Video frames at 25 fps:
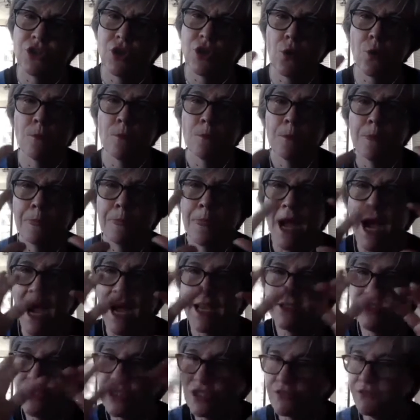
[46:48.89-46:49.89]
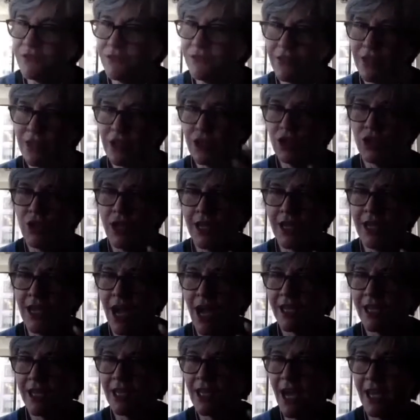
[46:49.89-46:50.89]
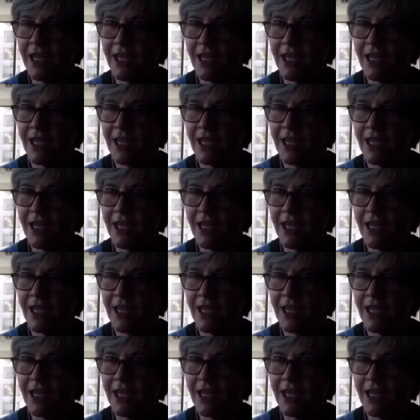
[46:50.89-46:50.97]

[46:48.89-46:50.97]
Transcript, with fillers: So I just feel like I,